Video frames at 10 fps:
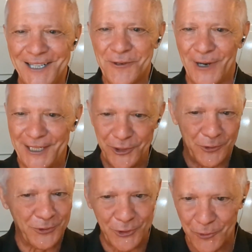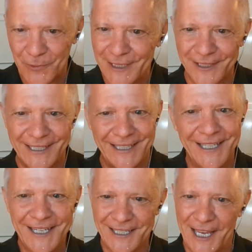right? You're really
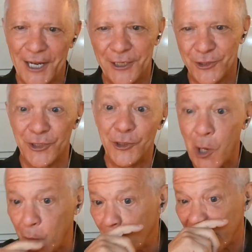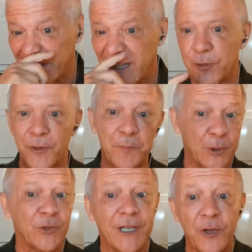getting to know one another and building